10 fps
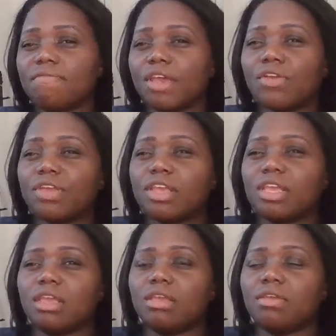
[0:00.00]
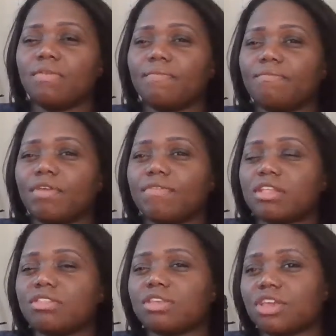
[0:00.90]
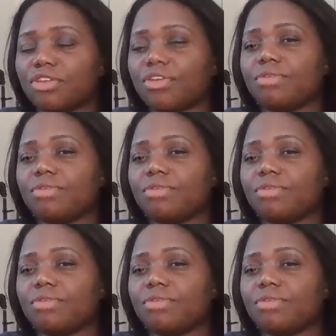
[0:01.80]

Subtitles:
very, very insecure.